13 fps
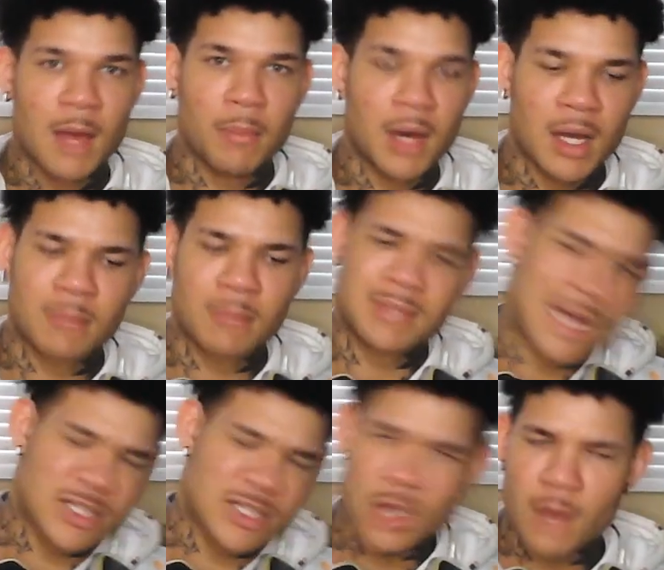But um,
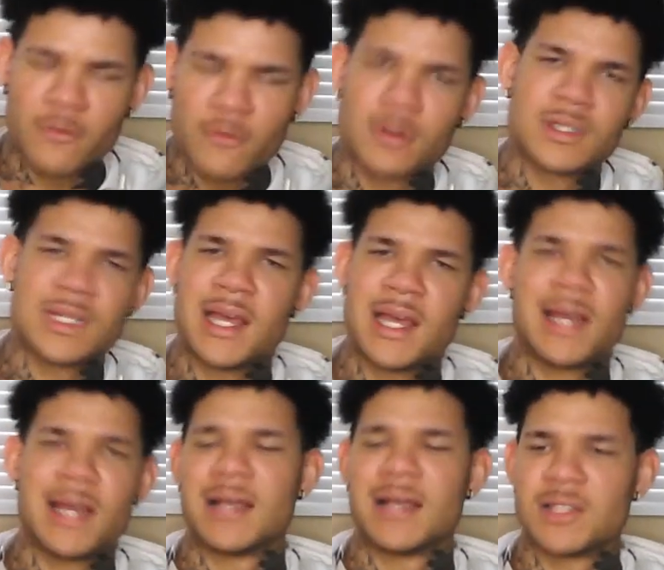that's all for today,
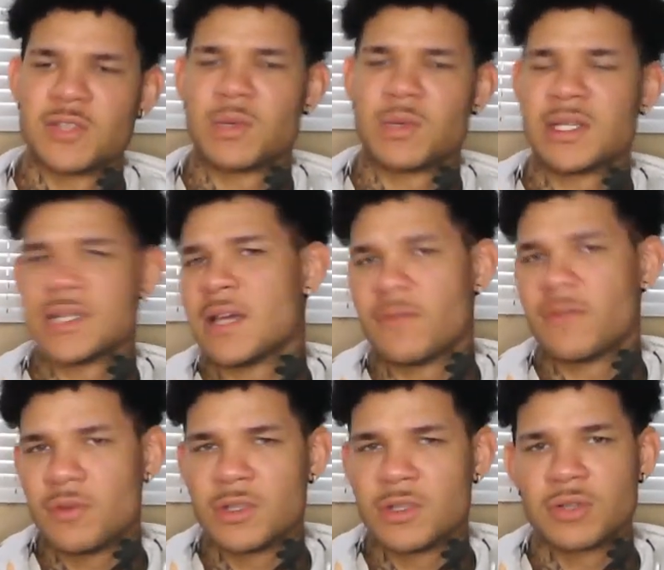guys. I just want to say if
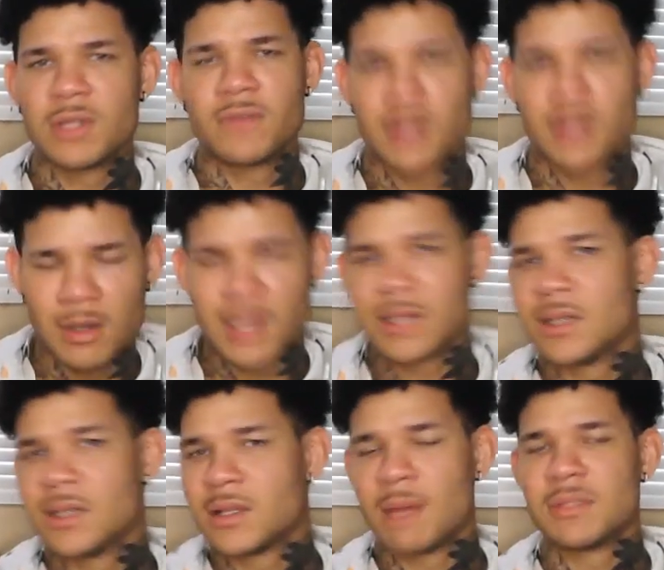you enjoyed the video, hit
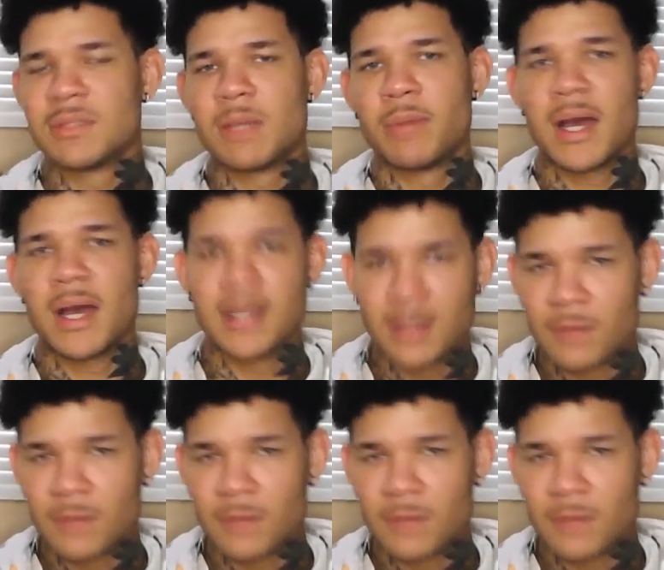the thumbs up button.